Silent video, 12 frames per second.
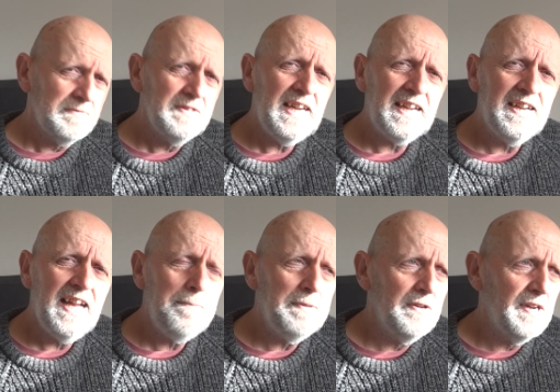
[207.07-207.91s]
that can
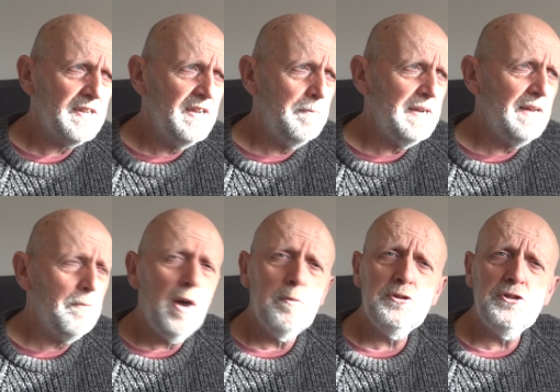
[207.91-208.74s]
happen. Like you know what I mean. And
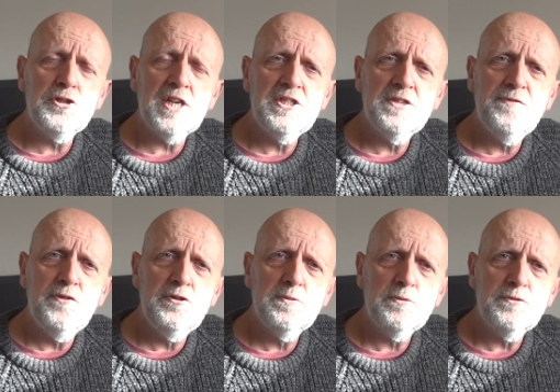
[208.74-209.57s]
why would you change a
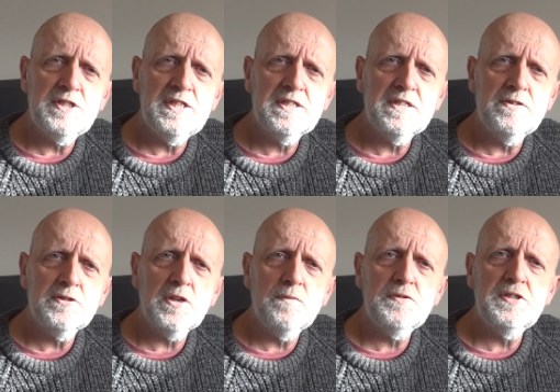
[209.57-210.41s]
fusible resistor?
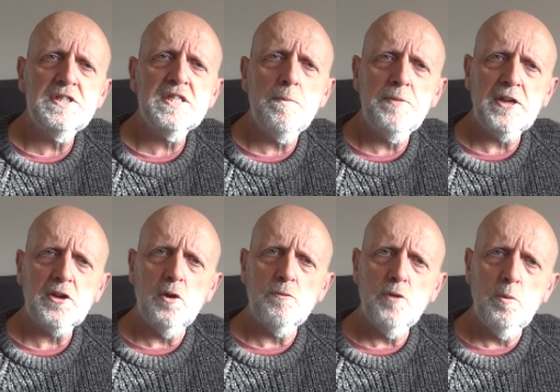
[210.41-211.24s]
There's obviously something
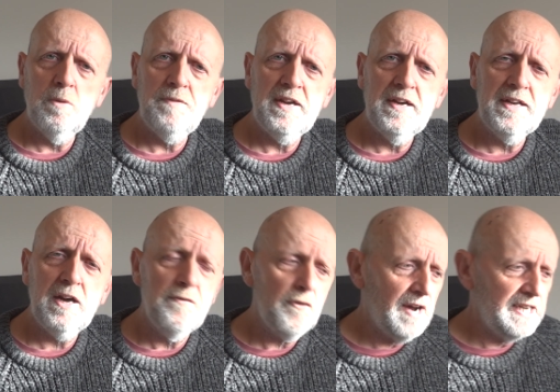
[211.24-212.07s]
gone wrong with it. And
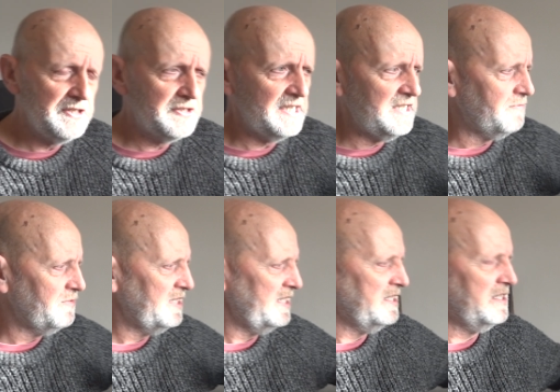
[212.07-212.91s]
over age, these
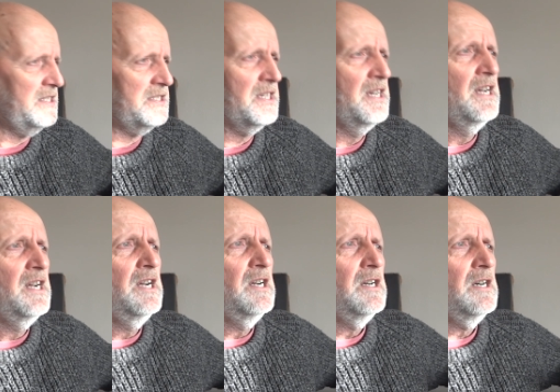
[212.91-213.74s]
resistors.
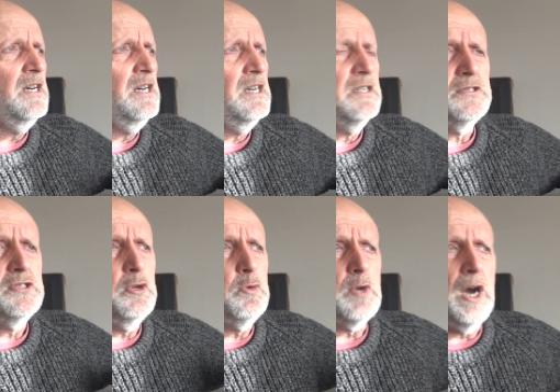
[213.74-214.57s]
Uh,
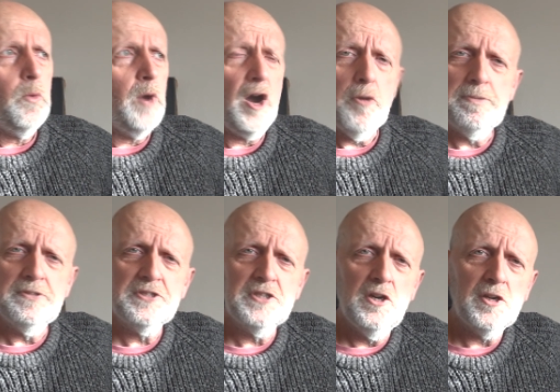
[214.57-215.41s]
do go
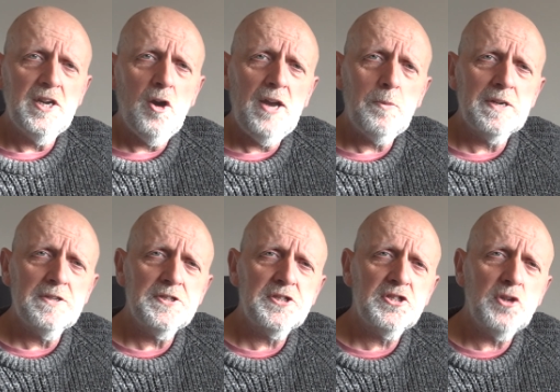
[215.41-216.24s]
open circuit. I had one
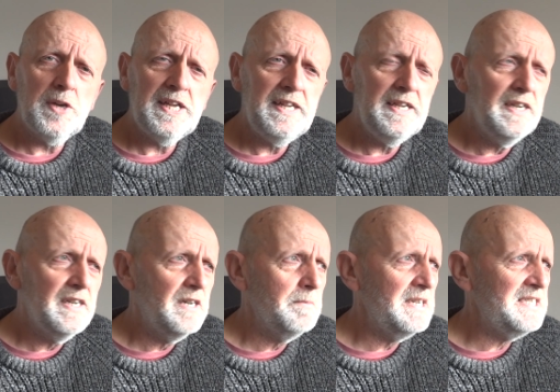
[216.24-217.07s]
on the Sony
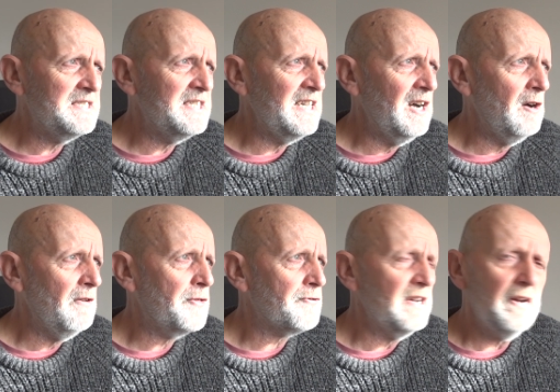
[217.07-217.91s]
uh,
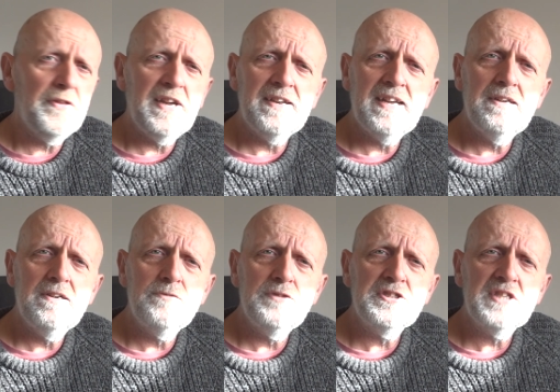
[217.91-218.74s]
STR3, I think, that
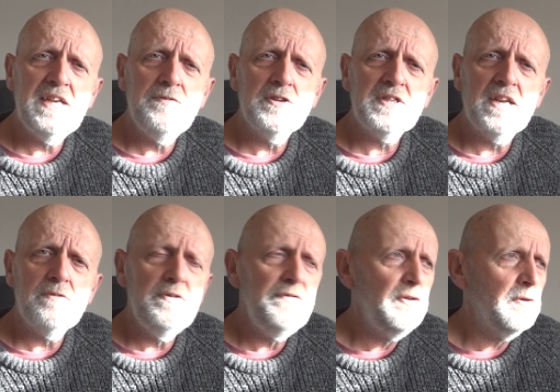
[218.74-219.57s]
uh, receiver I'd done
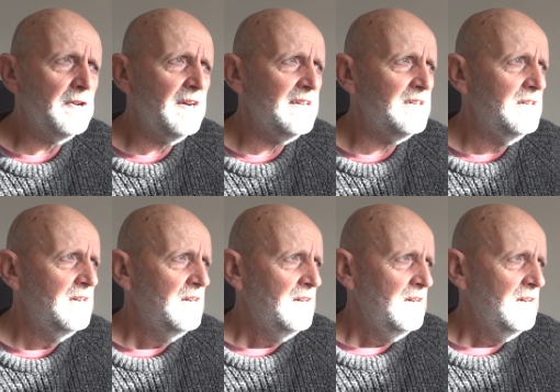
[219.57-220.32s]
a review on. I had a,